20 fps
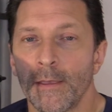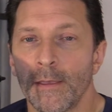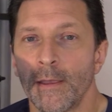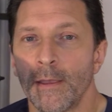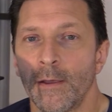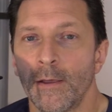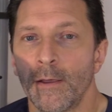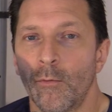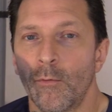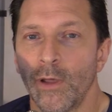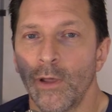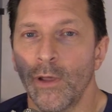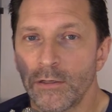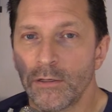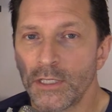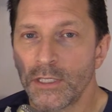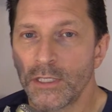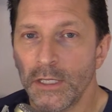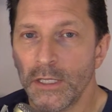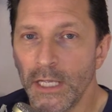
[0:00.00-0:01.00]
what else
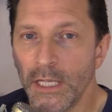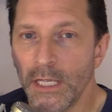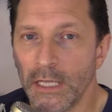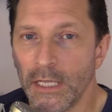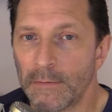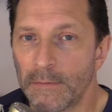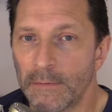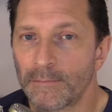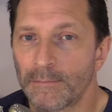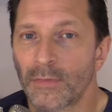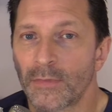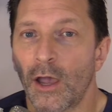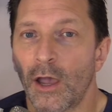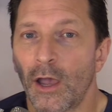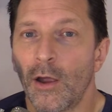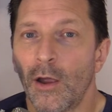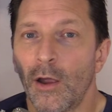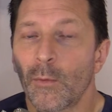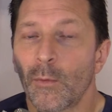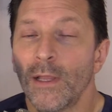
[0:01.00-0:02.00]
do you need?
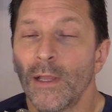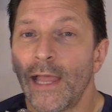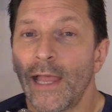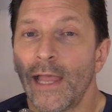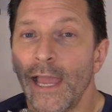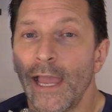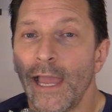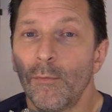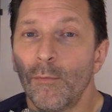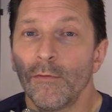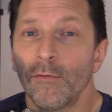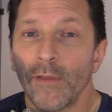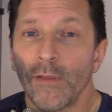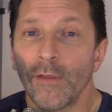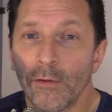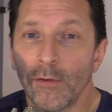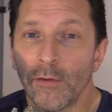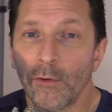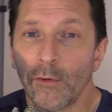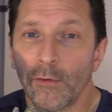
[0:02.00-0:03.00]
A reliable
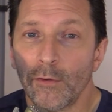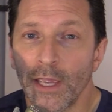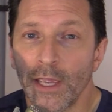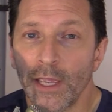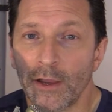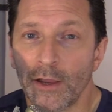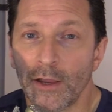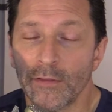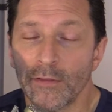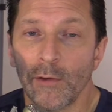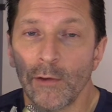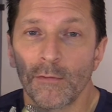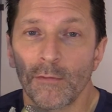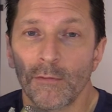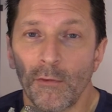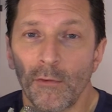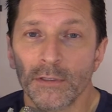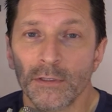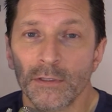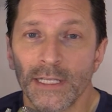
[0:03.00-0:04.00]
field goal kicker. They were
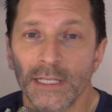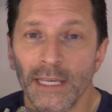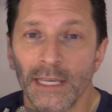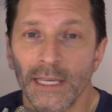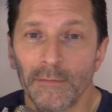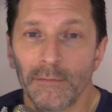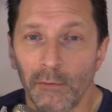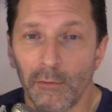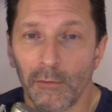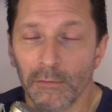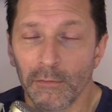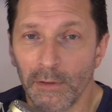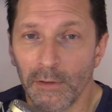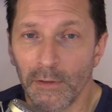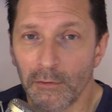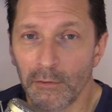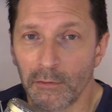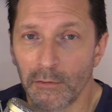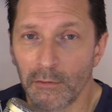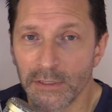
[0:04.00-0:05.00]
forced to kick four
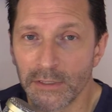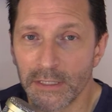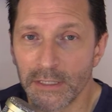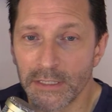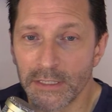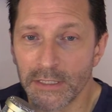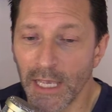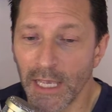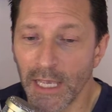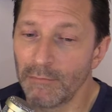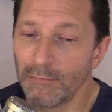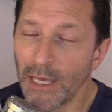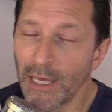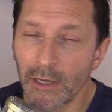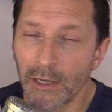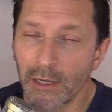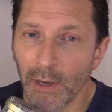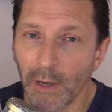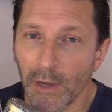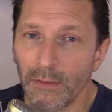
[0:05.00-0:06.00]
field goals in this game. Not a
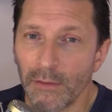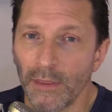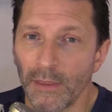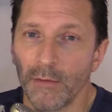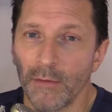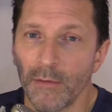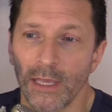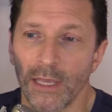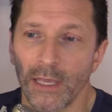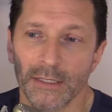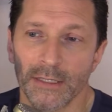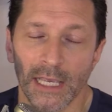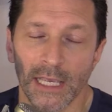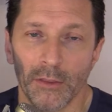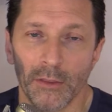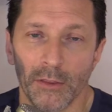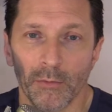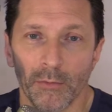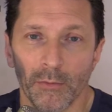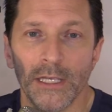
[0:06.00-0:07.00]
great thing, because they
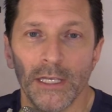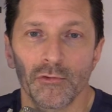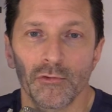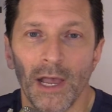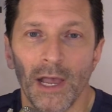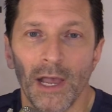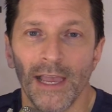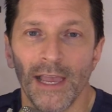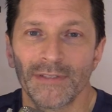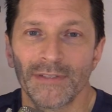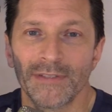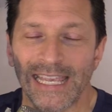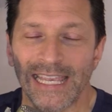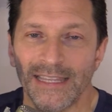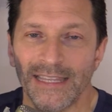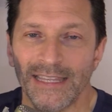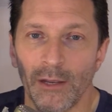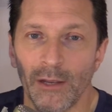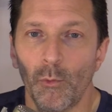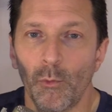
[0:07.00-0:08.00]
had three drives
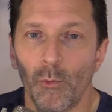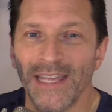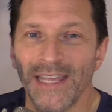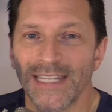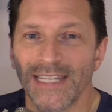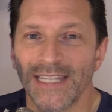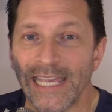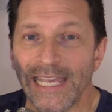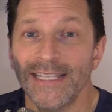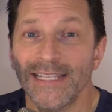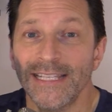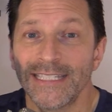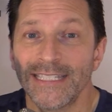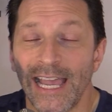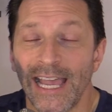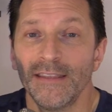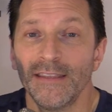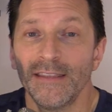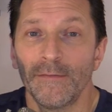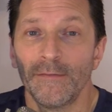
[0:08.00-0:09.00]
that went
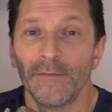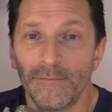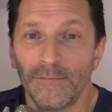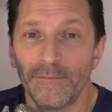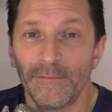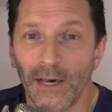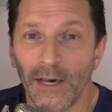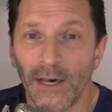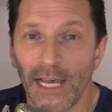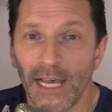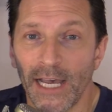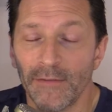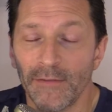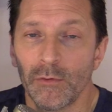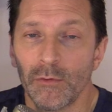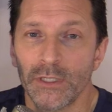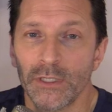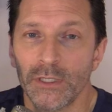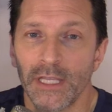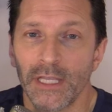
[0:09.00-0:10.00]
inside the five in
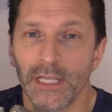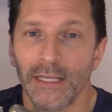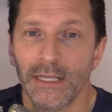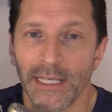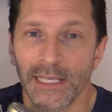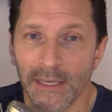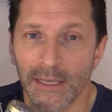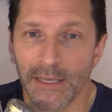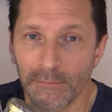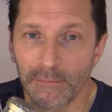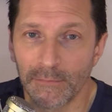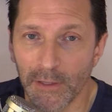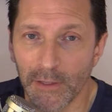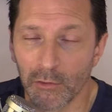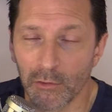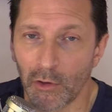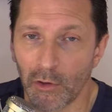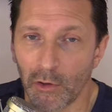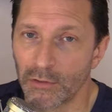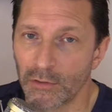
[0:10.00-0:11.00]
which they had to kick field
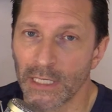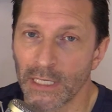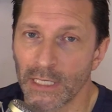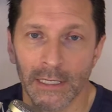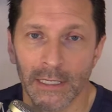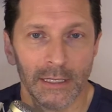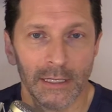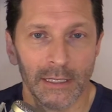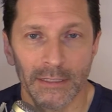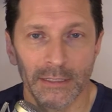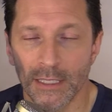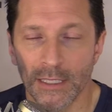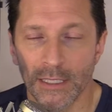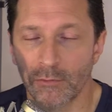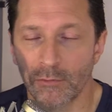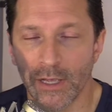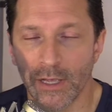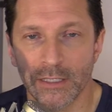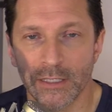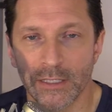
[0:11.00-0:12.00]
goals. That's not a
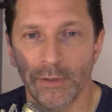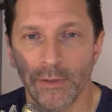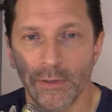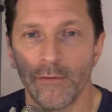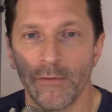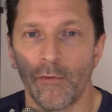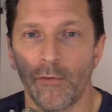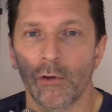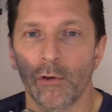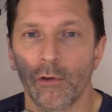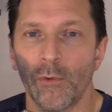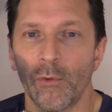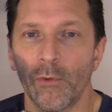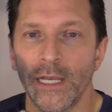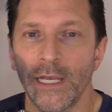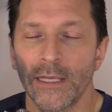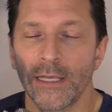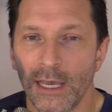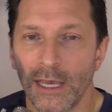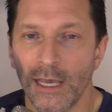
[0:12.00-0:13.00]
recipe for
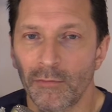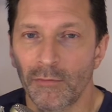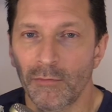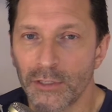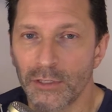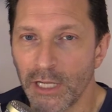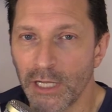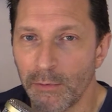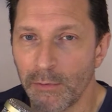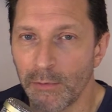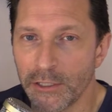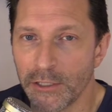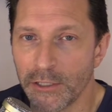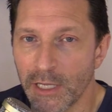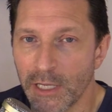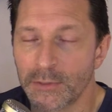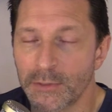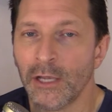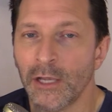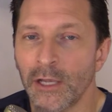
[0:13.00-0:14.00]
winning conference
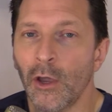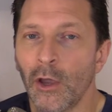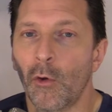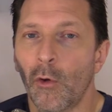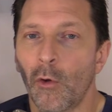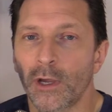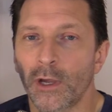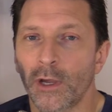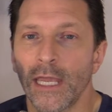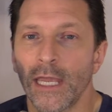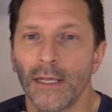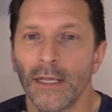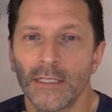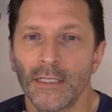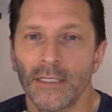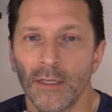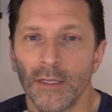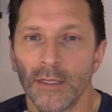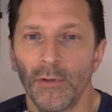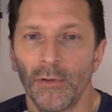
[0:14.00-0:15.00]
championships or getting to
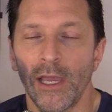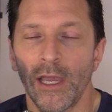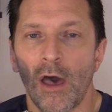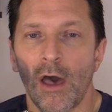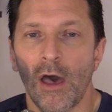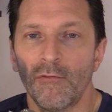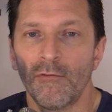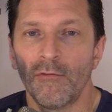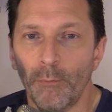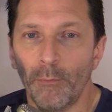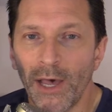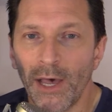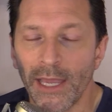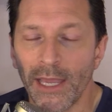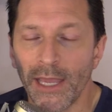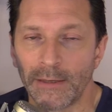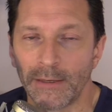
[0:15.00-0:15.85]
the playoff, but